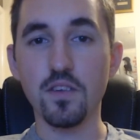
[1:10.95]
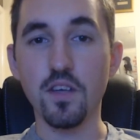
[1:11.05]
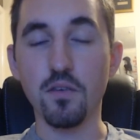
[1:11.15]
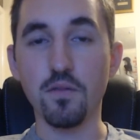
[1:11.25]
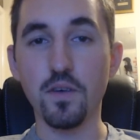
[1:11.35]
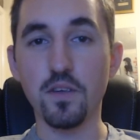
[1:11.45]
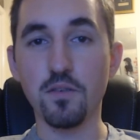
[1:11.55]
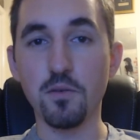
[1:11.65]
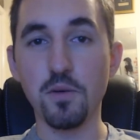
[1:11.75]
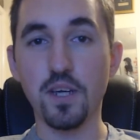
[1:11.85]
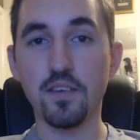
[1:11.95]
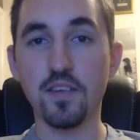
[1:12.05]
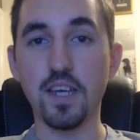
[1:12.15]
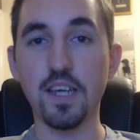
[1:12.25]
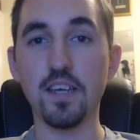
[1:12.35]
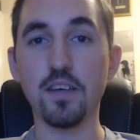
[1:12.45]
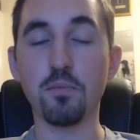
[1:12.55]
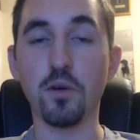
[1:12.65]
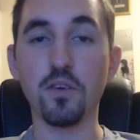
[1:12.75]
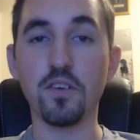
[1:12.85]
So first of all, we see
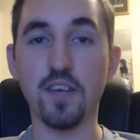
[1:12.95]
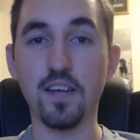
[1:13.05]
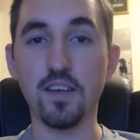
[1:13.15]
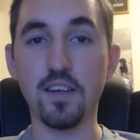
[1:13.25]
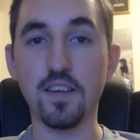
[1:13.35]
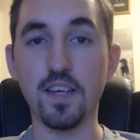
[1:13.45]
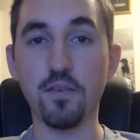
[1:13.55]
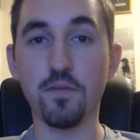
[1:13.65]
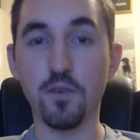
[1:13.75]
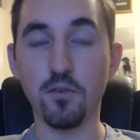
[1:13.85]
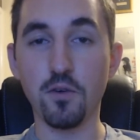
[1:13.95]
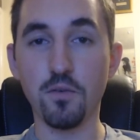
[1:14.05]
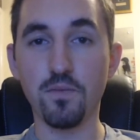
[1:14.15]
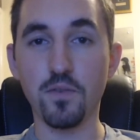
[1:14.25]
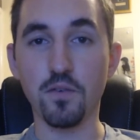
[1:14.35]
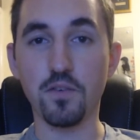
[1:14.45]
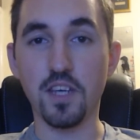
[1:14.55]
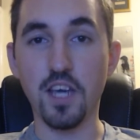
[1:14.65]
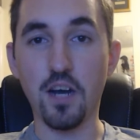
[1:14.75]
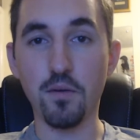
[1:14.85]
Bond attending the funeral of
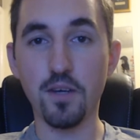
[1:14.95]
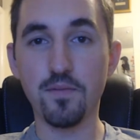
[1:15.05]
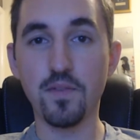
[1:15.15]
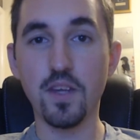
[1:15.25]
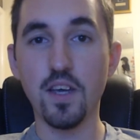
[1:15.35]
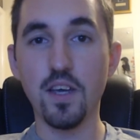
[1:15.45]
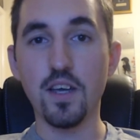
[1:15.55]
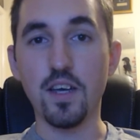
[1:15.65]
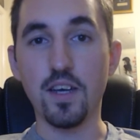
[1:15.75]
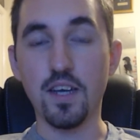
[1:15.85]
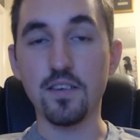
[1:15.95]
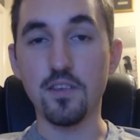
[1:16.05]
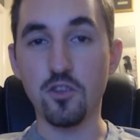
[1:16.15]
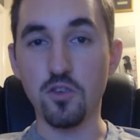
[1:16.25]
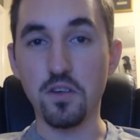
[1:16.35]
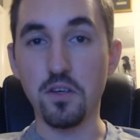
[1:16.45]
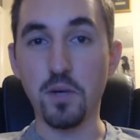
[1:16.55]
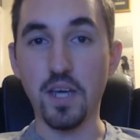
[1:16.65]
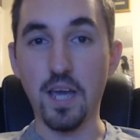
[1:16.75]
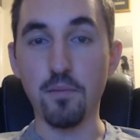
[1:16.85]
Sciarra. As instructed
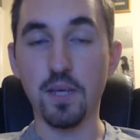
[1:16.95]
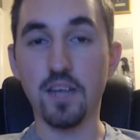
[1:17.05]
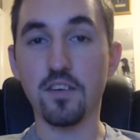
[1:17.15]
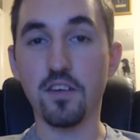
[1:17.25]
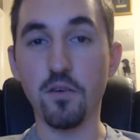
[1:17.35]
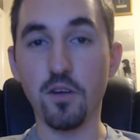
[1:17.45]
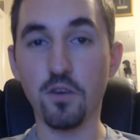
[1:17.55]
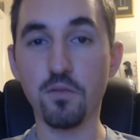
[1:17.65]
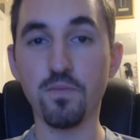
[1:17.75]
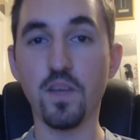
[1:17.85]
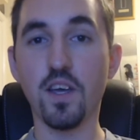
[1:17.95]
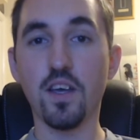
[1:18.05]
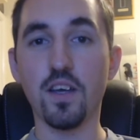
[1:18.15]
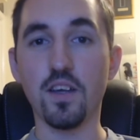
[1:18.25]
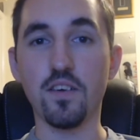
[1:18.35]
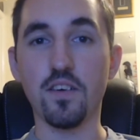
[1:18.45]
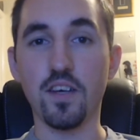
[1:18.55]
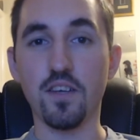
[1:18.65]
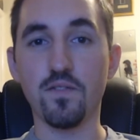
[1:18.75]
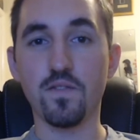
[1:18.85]
by M, he had to go along
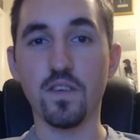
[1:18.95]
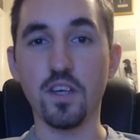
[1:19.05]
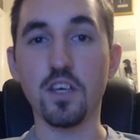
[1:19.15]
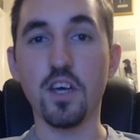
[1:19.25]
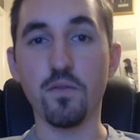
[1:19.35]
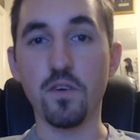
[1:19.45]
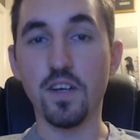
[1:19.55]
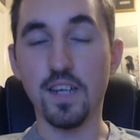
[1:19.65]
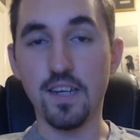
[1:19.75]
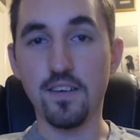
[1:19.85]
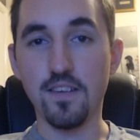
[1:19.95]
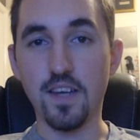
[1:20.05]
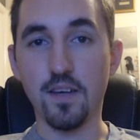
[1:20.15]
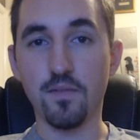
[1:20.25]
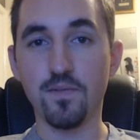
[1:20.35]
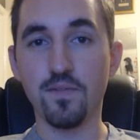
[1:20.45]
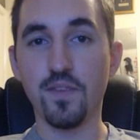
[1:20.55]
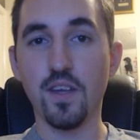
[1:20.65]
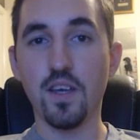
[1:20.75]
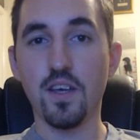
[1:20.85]
and uncover a lead there.
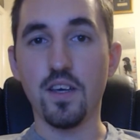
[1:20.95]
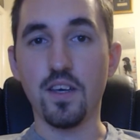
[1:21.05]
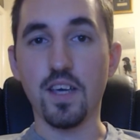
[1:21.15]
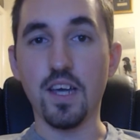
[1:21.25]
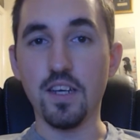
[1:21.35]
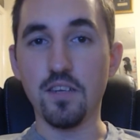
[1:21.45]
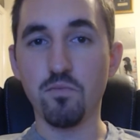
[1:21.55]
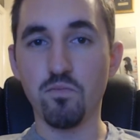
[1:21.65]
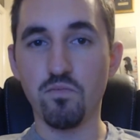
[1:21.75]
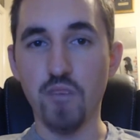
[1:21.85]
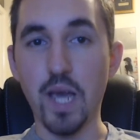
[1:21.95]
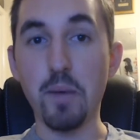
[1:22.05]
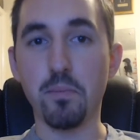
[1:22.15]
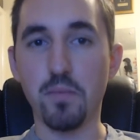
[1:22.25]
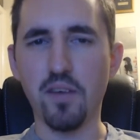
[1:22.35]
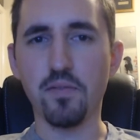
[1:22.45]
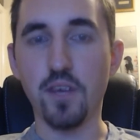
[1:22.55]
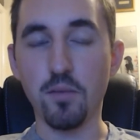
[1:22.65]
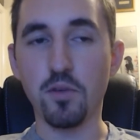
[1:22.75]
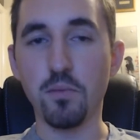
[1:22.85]
Again, M left
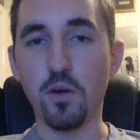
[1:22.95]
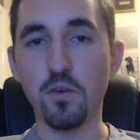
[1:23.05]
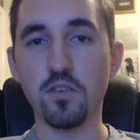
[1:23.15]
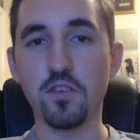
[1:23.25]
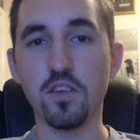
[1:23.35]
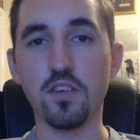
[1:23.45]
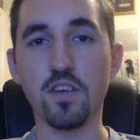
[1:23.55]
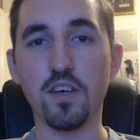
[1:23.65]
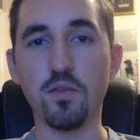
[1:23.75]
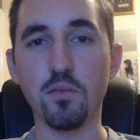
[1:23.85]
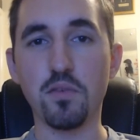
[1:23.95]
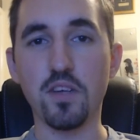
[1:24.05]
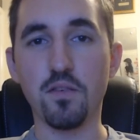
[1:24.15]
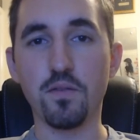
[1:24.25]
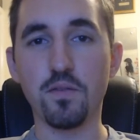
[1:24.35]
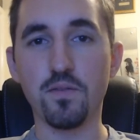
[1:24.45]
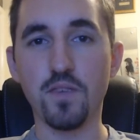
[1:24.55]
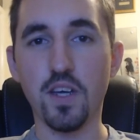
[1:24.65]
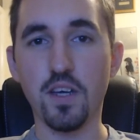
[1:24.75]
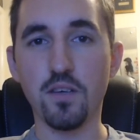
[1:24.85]
it up to Bond to decide for himself
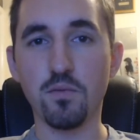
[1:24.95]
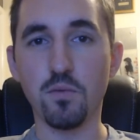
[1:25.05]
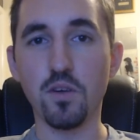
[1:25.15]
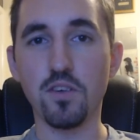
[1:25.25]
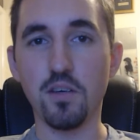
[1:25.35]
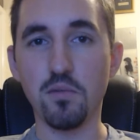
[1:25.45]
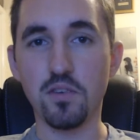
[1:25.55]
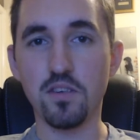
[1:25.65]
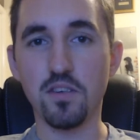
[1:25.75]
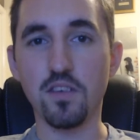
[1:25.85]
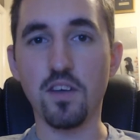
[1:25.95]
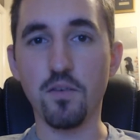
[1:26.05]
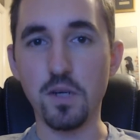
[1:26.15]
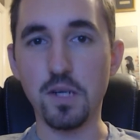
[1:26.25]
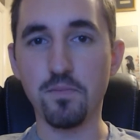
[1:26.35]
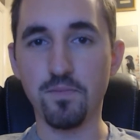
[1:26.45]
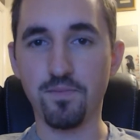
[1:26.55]
what he was discovering.